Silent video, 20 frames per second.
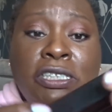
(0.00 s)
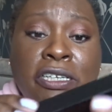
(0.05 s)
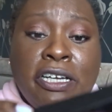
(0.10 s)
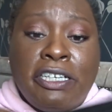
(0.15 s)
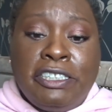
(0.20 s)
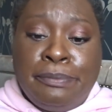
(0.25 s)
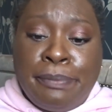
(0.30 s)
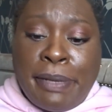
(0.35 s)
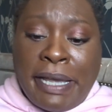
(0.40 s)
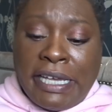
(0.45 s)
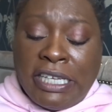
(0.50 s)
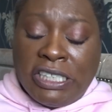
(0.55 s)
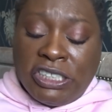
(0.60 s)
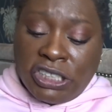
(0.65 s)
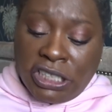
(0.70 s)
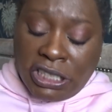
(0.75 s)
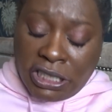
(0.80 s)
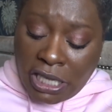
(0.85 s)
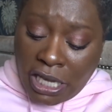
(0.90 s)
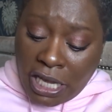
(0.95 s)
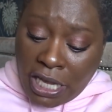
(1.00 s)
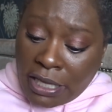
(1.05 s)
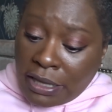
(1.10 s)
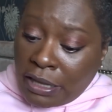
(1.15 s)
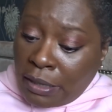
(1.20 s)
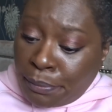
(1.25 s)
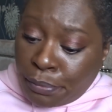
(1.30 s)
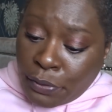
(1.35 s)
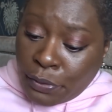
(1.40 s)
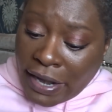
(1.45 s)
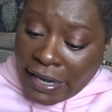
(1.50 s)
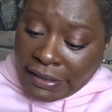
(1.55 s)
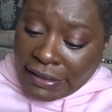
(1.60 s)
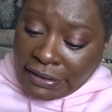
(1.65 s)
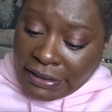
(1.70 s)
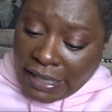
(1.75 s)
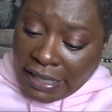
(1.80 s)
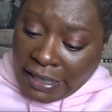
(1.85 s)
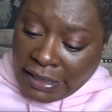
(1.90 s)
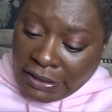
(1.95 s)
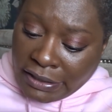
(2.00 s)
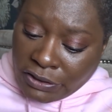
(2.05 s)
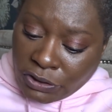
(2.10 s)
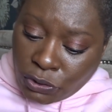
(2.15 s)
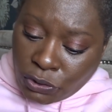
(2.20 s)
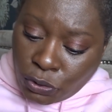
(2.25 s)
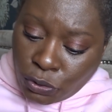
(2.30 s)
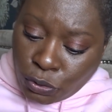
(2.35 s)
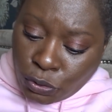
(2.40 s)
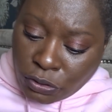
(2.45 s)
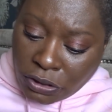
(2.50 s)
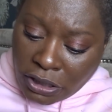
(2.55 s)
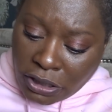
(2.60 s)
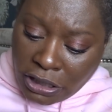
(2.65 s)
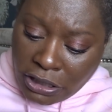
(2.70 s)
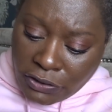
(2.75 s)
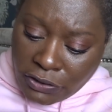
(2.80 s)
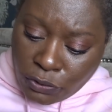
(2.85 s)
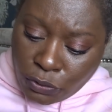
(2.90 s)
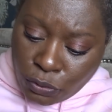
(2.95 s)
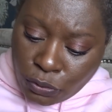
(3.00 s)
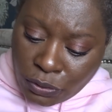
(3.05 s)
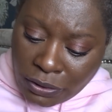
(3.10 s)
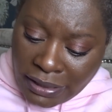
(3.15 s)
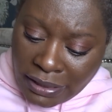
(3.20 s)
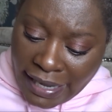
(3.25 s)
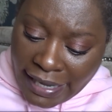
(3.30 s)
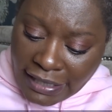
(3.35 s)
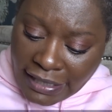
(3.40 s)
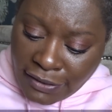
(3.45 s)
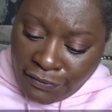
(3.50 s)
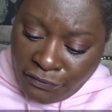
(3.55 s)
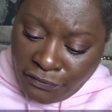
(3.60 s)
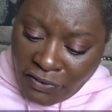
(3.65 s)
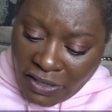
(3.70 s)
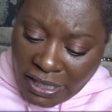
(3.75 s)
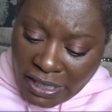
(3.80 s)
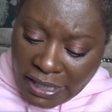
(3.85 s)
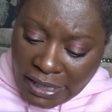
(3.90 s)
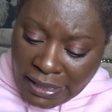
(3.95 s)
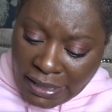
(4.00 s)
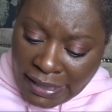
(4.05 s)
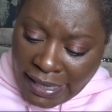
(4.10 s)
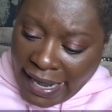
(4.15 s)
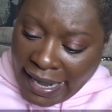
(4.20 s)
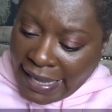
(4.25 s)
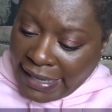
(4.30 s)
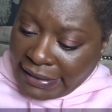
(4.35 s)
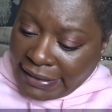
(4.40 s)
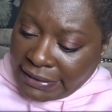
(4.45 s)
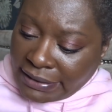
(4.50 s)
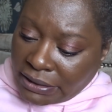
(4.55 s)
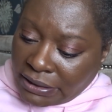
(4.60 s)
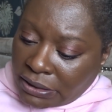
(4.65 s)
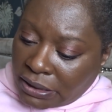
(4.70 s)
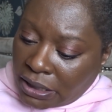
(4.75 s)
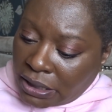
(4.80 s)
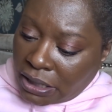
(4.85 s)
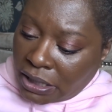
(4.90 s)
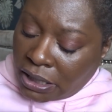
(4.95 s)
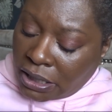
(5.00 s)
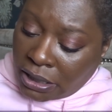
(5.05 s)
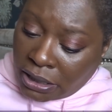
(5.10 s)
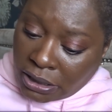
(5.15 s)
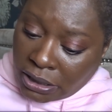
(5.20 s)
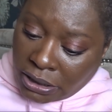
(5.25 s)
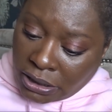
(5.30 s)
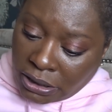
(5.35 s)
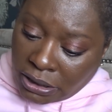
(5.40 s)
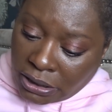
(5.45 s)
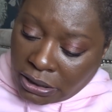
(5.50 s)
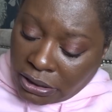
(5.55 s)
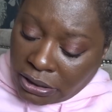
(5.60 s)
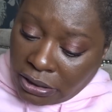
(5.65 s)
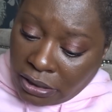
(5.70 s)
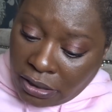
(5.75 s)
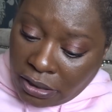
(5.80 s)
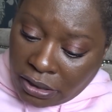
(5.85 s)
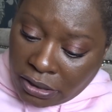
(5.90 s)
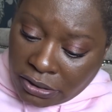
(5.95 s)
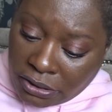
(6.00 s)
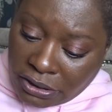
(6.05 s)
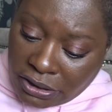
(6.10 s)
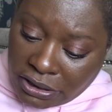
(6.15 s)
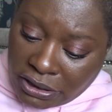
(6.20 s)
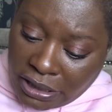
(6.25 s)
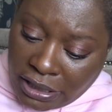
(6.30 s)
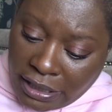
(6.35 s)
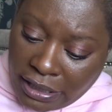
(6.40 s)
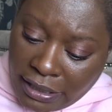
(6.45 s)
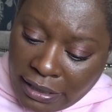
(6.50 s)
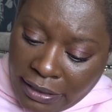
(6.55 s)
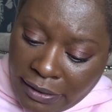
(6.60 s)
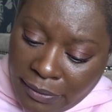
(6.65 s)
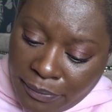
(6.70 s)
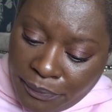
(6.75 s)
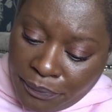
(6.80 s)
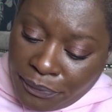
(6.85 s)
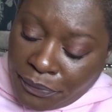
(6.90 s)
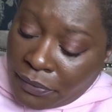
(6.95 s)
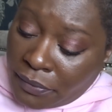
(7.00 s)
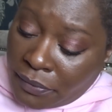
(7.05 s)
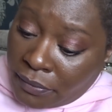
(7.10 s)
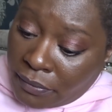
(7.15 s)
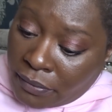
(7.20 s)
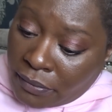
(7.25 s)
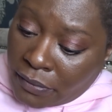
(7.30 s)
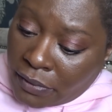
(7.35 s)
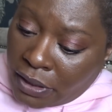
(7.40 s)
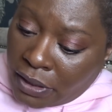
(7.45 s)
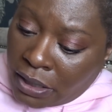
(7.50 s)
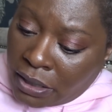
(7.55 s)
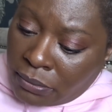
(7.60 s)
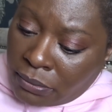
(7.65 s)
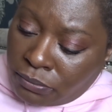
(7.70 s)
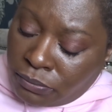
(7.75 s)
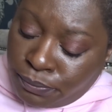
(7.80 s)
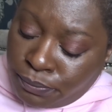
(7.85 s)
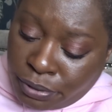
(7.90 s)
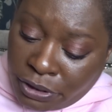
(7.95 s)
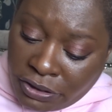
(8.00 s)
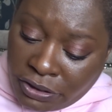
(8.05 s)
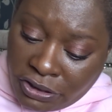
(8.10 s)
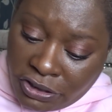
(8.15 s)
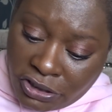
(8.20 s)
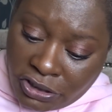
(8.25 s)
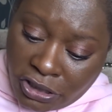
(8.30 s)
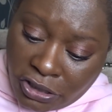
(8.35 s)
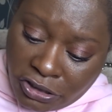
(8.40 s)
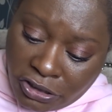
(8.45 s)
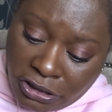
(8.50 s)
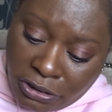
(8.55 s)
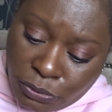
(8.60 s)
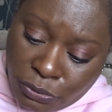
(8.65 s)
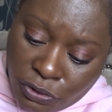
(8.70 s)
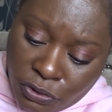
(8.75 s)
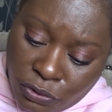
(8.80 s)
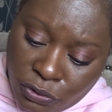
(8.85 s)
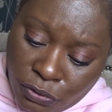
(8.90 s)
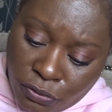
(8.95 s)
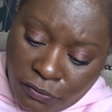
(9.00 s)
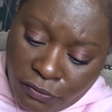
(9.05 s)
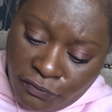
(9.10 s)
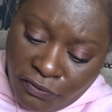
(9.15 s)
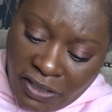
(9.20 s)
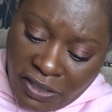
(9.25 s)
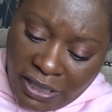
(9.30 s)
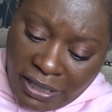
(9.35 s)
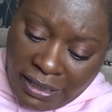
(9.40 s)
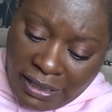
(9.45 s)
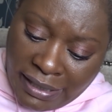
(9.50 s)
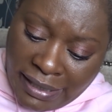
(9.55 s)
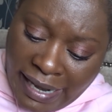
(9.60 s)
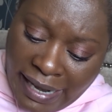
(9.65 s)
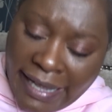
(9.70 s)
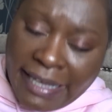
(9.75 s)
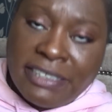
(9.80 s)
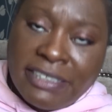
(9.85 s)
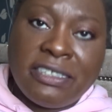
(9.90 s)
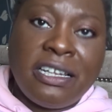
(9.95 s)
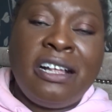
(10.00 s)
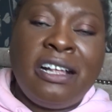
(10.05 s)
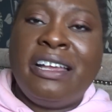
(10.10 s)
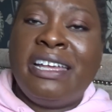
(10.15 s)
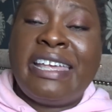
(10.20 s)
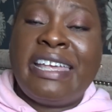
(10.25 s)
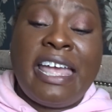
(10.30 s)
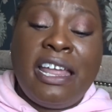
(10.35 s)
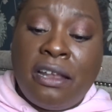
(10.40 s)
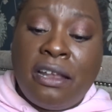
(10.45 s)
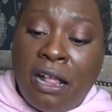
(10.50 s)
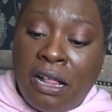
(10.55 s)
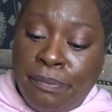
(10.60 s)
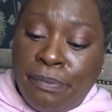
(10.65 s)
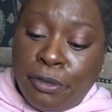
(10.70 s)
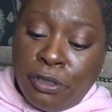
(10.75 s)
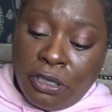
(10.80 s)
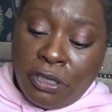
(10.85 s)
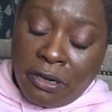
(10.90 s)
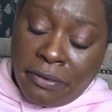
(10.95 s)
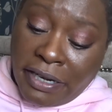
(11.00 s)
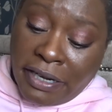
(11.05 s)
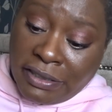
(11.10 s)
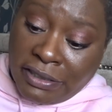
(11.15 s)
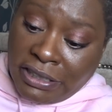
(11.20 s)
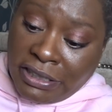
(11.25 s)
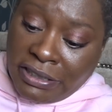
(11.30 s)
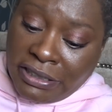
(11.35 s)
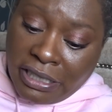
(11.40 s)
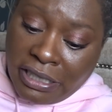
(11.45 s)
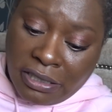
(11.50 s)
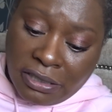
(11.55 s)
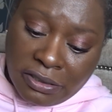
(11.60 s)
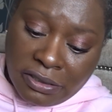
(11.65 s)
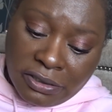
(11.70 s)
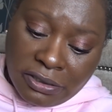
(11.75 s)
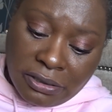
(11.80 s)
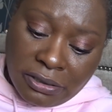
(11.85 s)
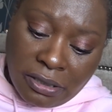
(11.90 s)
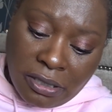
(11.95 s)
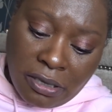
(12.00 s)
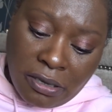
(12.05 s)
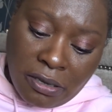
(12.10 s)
nice packaging. The brand is called, I think it's called Lace, V Lace. I can't see. I'm pretty certain it was called V Lace. Again, I'll put the correct details